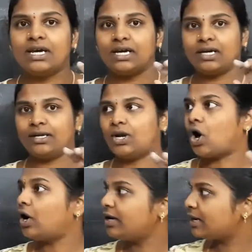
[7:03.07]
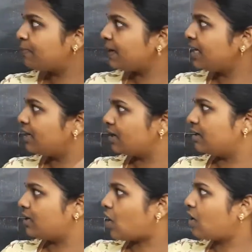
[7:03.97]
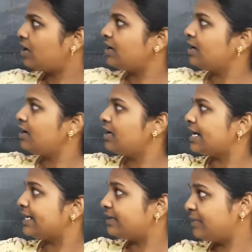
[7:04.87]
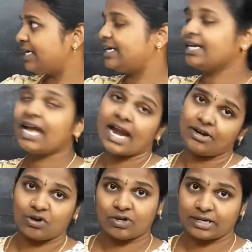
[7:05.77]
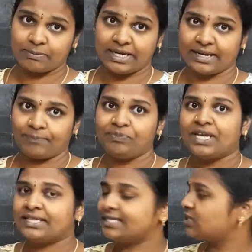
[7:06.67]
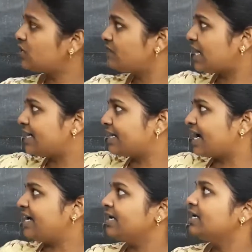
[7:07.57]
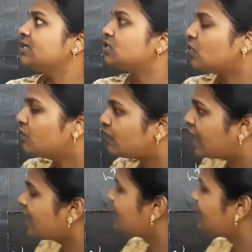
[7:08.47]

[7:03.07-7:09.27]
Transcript: non-terminating and non-repeating. This is of that kind. So far